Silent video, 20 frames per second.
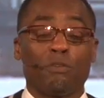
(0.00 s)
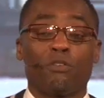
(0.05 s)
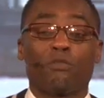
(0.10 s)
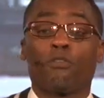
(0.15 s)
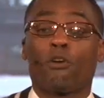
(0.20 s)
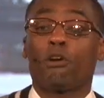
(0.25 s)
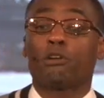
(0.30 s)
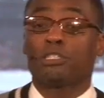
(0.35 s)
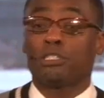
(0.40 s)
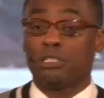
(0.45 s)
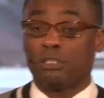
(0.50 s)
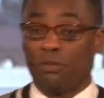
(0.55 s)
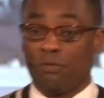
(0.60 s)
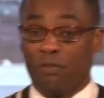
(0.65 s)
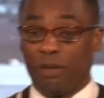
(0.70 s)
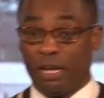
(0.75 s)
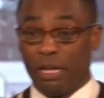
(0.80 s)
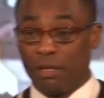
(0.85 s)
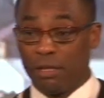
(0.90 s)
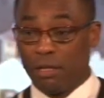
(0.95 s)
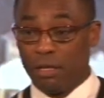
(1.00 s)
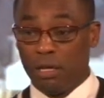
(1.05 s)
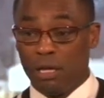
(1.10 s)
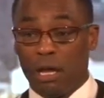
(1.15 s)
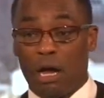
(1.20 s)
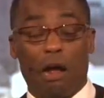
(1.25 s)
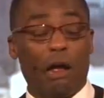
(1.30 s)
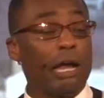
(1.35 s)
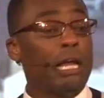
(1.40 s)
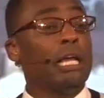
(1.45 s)
versions of faith.
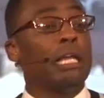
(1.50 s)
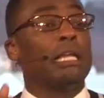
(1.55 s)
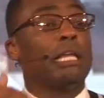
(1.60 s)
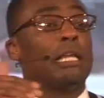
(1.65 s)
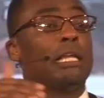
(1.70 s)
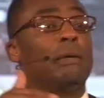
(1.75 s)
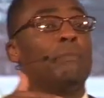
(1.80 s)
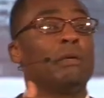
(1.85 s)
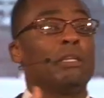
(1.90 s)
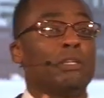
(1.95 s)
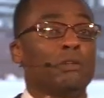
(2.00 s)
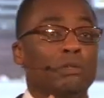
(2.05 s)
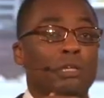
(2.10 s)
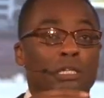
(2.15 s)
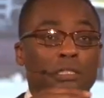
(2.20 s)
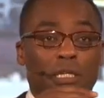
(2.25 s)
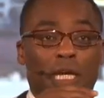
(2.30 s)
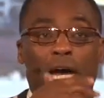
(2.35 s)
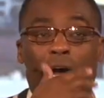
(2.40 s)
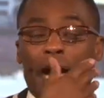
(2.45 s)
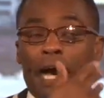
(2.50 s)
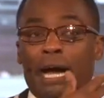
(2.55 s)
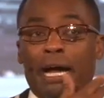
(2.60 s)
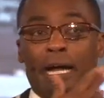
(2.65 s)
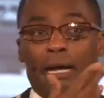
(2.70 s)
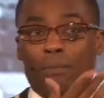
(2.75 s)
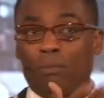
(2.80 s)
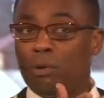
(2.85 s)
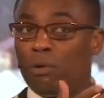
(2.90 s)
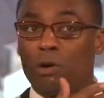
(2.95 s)
All right. Let me do this.
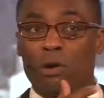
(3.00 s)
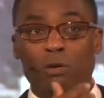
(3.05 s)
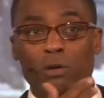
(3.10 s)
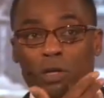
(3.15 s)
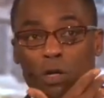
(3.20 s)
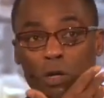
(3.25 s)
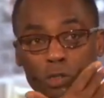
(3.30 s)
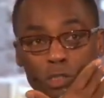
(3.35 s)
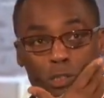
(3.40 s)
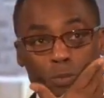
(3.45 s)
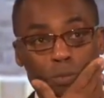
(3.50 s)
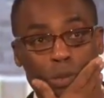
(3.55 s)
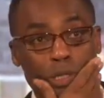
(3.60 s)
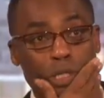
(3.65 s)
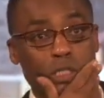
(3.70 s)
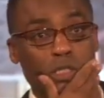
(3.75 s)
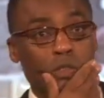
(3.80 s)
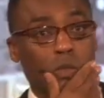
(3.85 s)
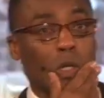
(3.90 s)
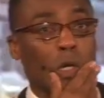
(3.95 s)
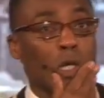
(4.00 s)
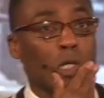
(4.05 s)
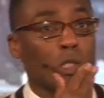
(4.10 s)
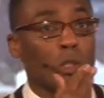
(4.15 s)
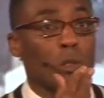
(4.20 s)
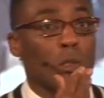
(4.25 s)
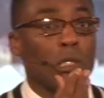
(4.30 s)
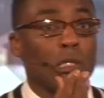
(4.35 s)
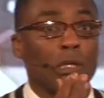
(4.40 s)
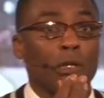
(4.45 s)
Boy, Holy Ghost is pulling strong too.